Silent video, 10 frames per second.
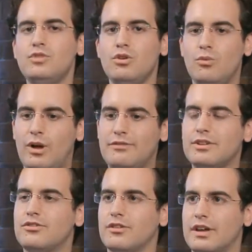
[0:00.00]
We'll have
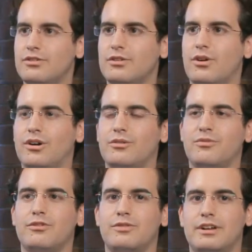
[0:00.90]
installation art
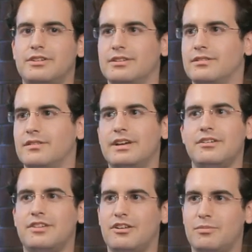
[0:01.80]
reflecting the
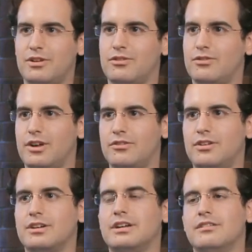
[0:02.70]
latest aspects of science
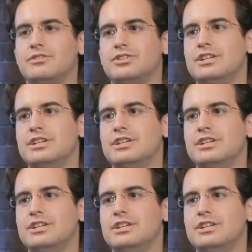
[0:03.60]
and technology,